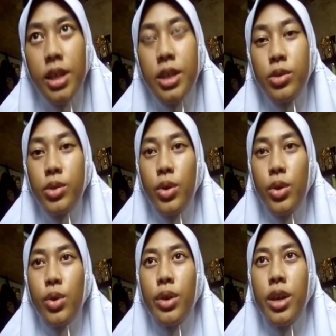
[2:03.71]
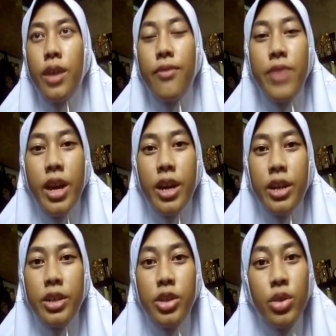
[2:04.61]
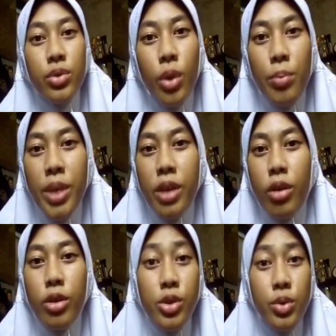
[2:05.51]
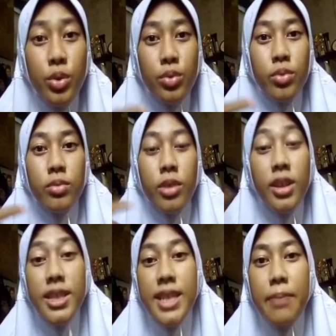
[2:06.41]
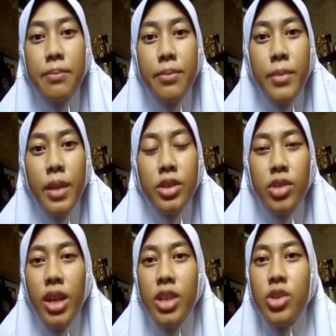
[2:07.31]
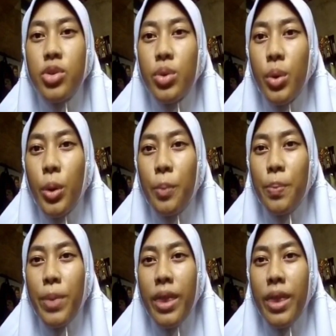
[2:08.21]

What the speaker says: And also, if there are new topic or new concept, try to